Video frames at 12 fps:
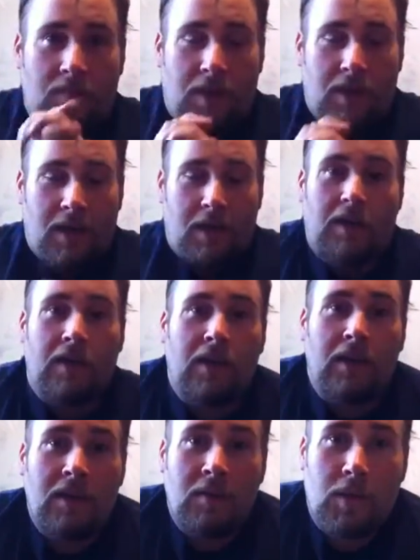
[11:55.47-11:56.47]
right here,
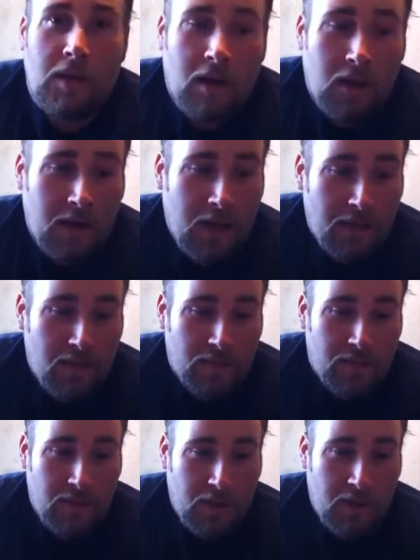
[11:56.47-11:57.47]
what God gave
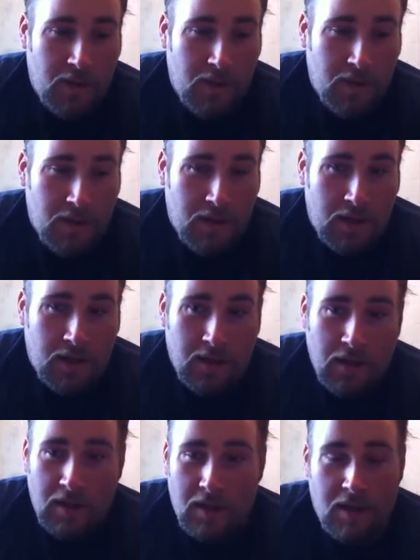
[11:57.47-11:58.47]
them. And
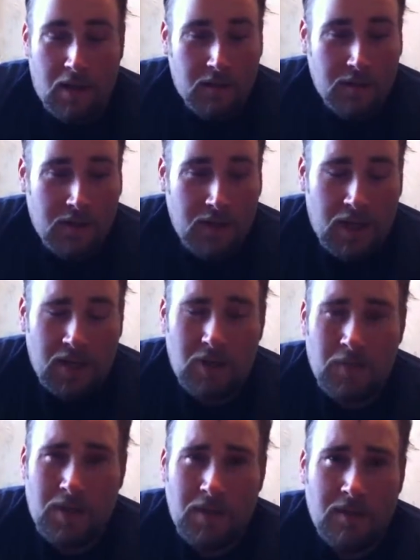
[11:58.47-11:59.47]
I don't think they had
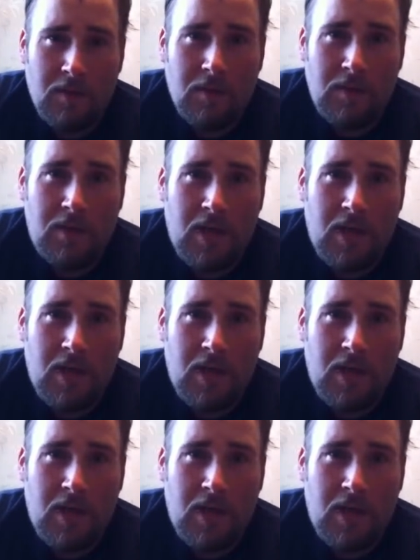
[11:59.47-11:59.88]
too much of a good